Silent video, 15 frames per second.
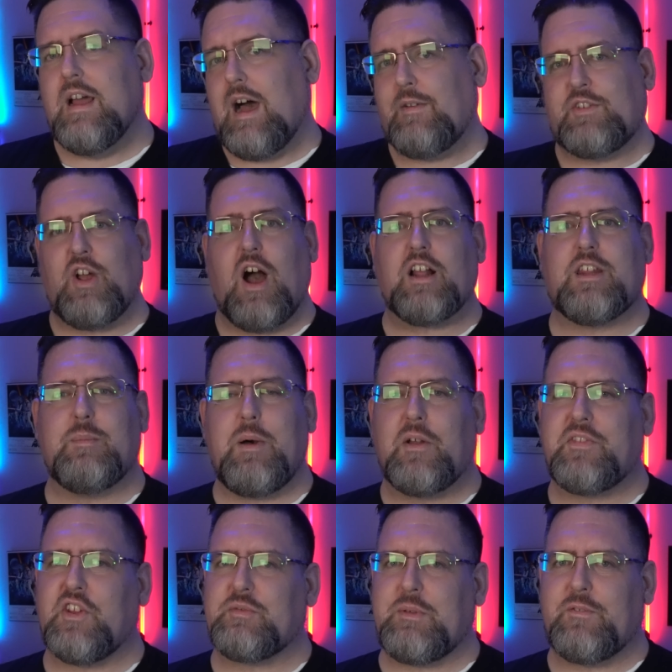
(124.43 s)
I've talked
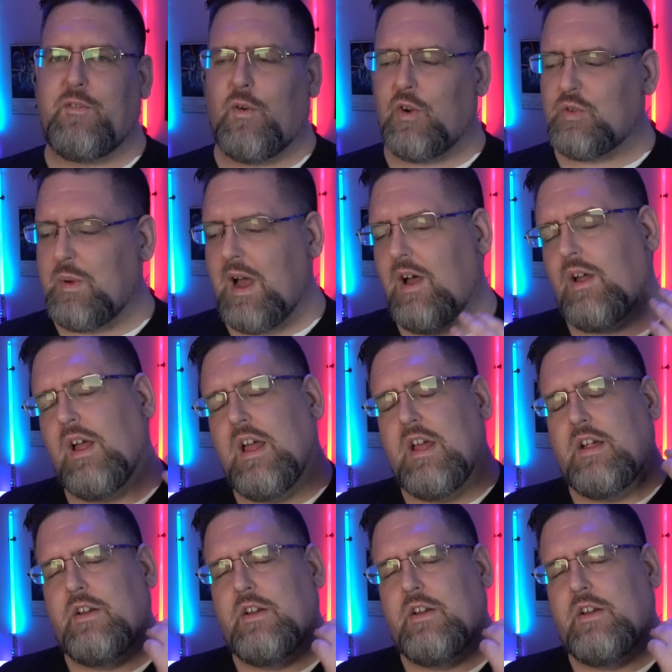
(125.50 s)
about this before as well.